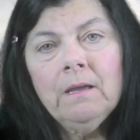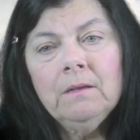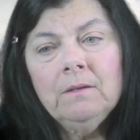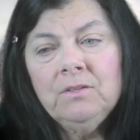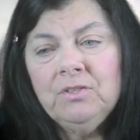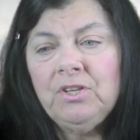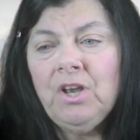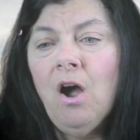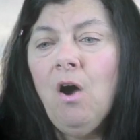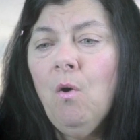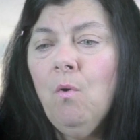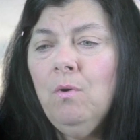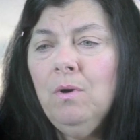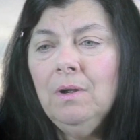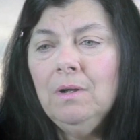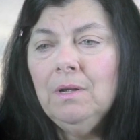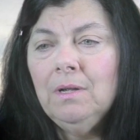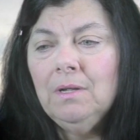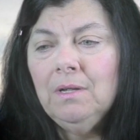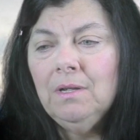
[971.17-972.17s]
So,
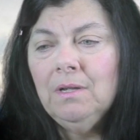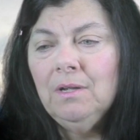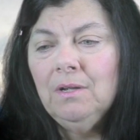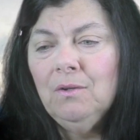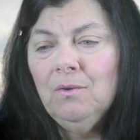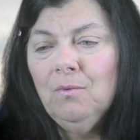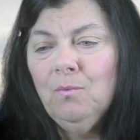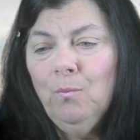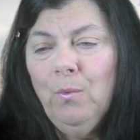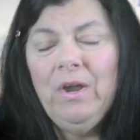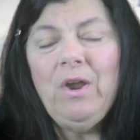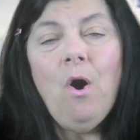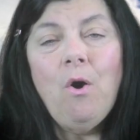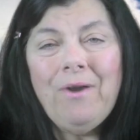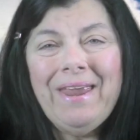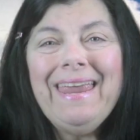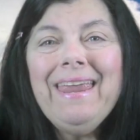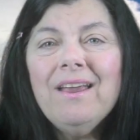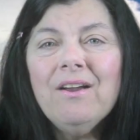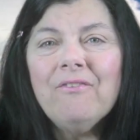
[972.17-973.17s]
we are
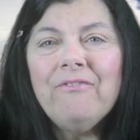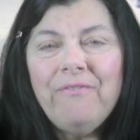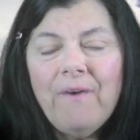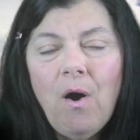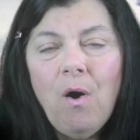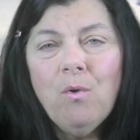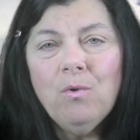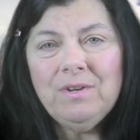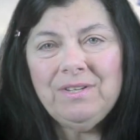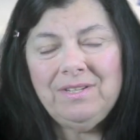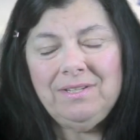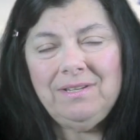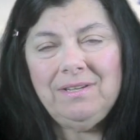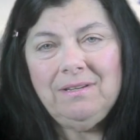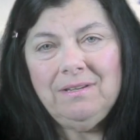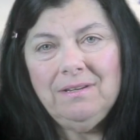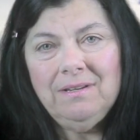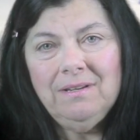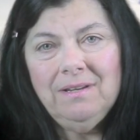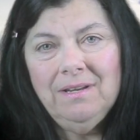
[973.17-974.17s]
here,
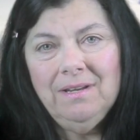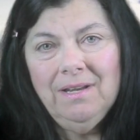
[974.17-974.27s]
folks.